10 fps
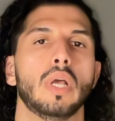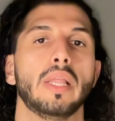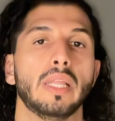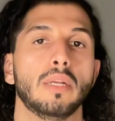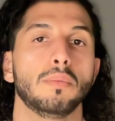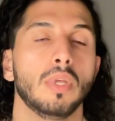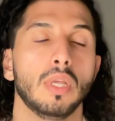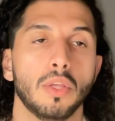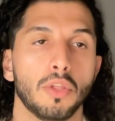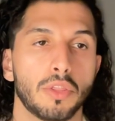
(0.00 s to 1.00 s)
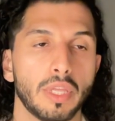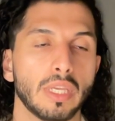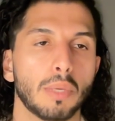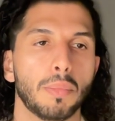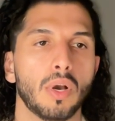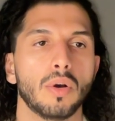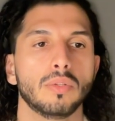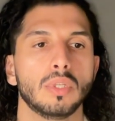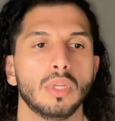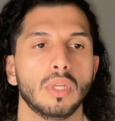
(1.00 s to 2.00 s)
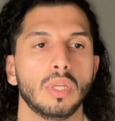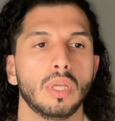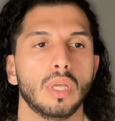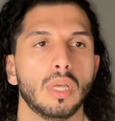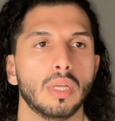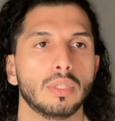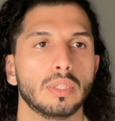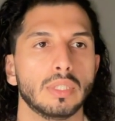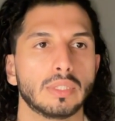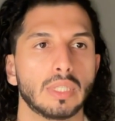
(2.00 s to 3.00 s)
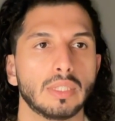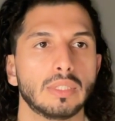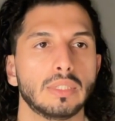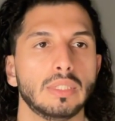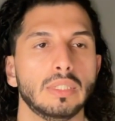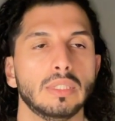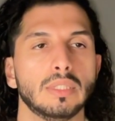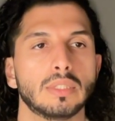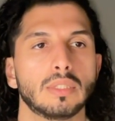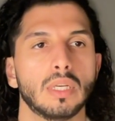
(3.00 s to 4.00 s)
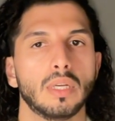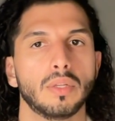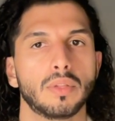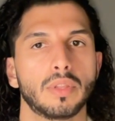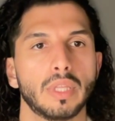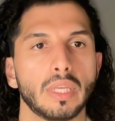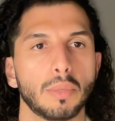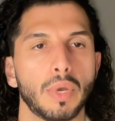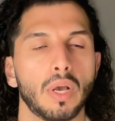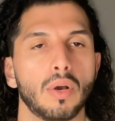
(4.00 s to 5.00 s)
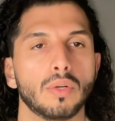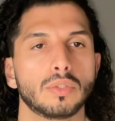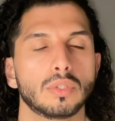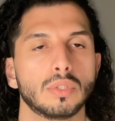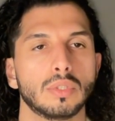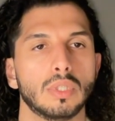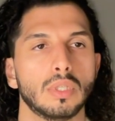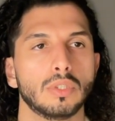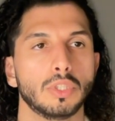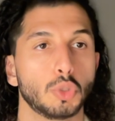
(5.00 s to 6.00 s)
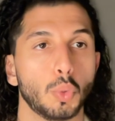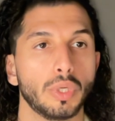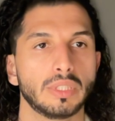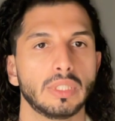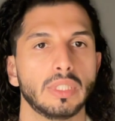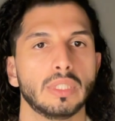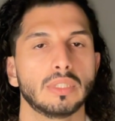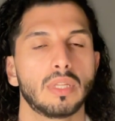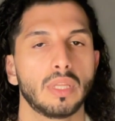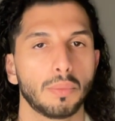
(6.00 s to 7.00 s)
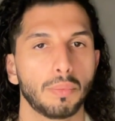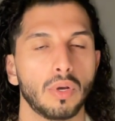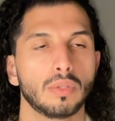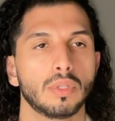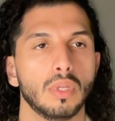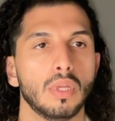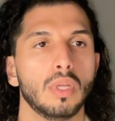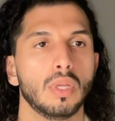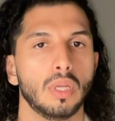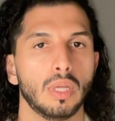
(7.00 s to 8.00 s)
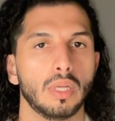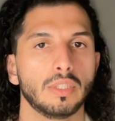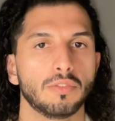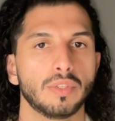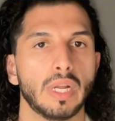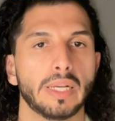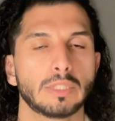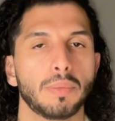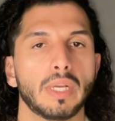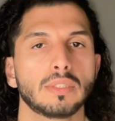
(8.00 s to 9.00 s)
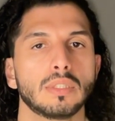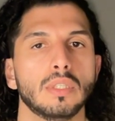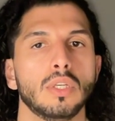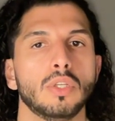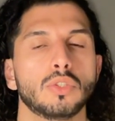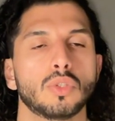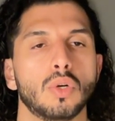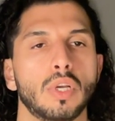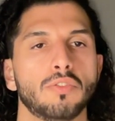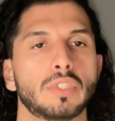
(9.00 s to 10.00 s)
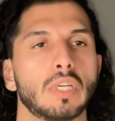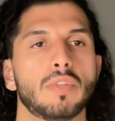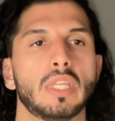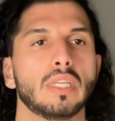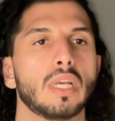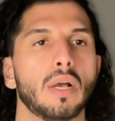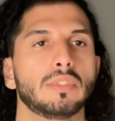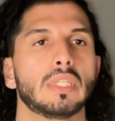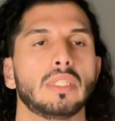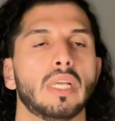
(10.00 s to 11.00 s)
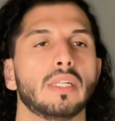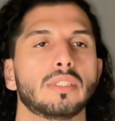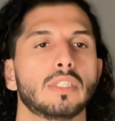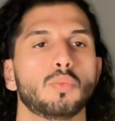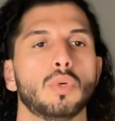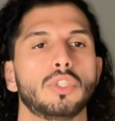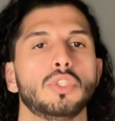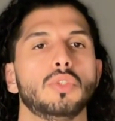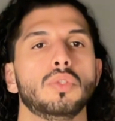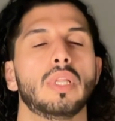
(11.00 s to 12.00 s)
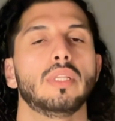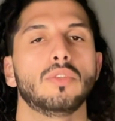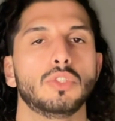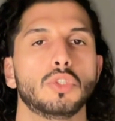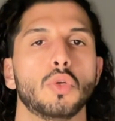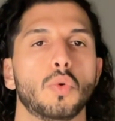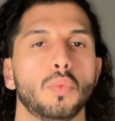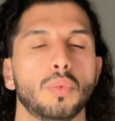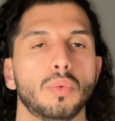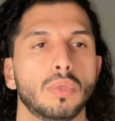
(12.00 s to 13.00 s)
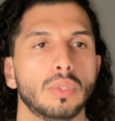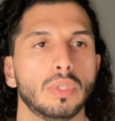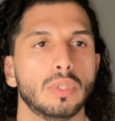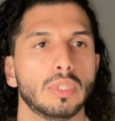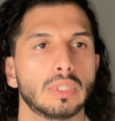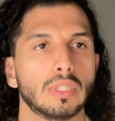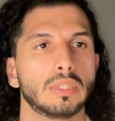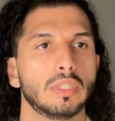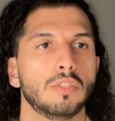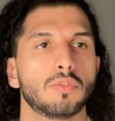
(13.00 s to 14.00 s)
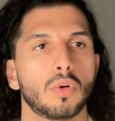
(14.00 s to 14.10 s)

and then think about the necessities, think about the choices, think about different aspects. So if something comes and tells us what to do, then there is no necessity uh,